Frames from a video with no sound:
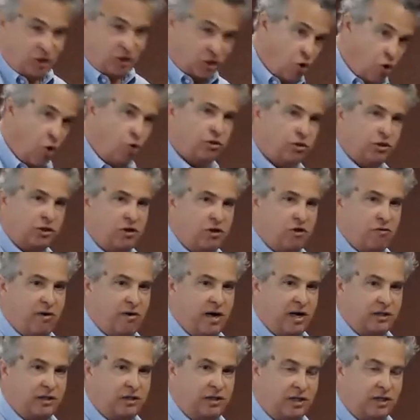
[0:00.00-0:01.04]
course
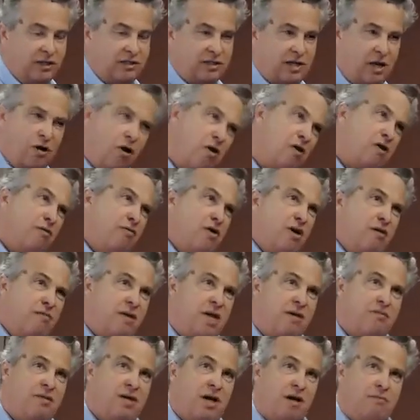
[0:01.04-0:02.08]
correction and say, oh, well,
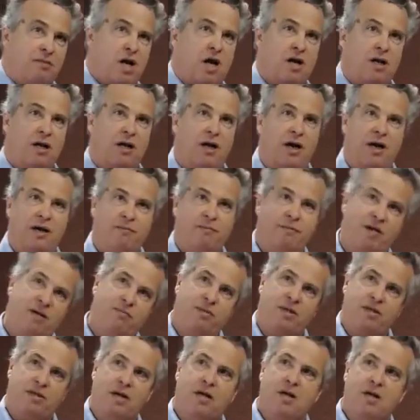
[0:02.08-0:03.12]
maybe I'm not a lion.
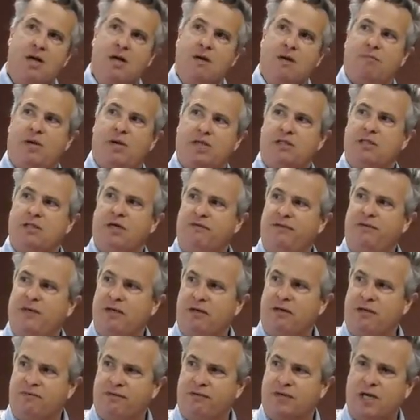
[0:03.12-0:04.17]
Maybe that my
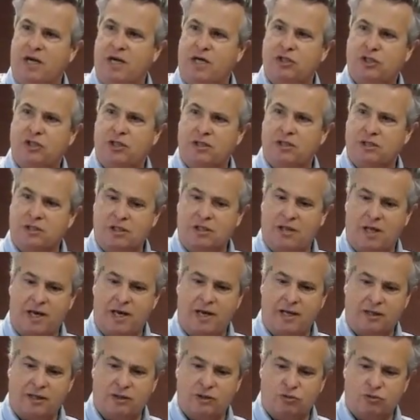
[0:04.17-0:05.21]
self-identification as a
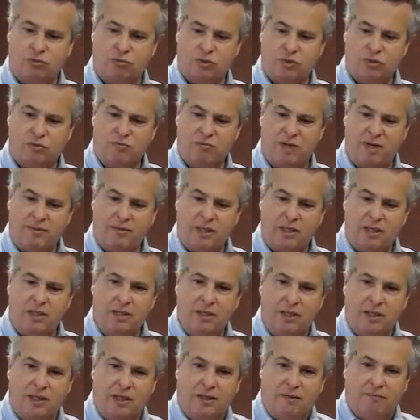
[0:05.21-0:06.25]
lion is, was maybe,
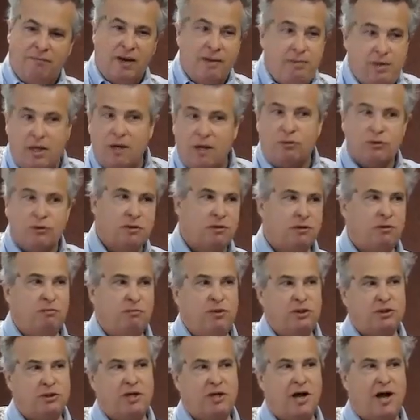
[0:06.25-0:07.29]
maybe that was a little
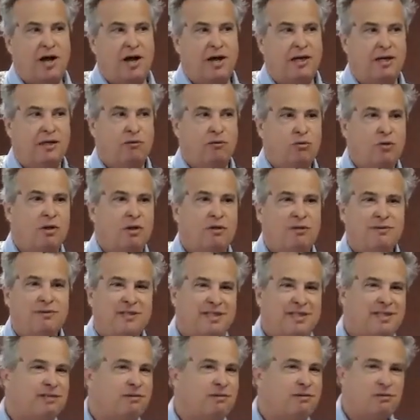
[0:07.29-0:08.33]
misguided. Well,
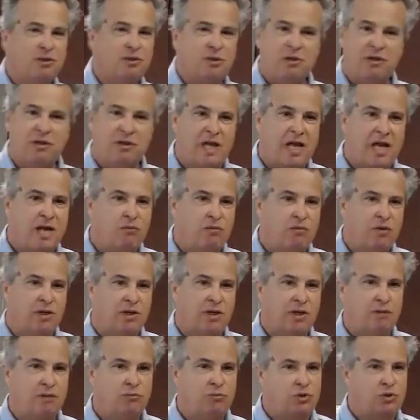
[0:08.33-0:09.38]
it's a little late when
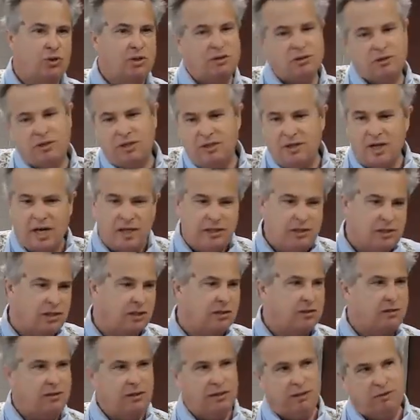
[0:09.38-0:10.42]
I'm just the
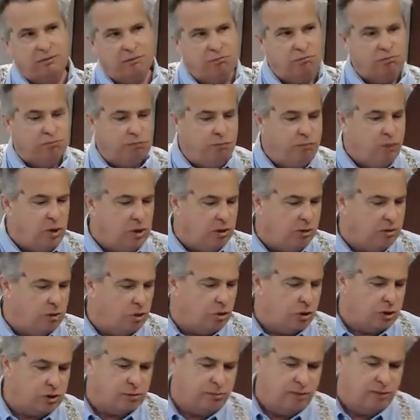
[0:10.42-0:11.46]
digesting, you know,
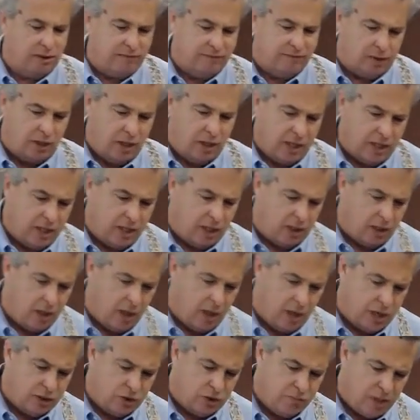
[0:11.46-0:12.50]
nourishment of a in a
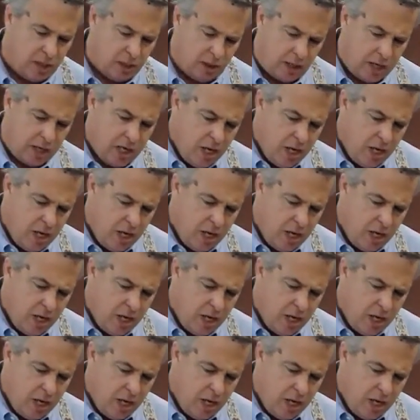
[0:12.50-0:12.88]
lion's belly.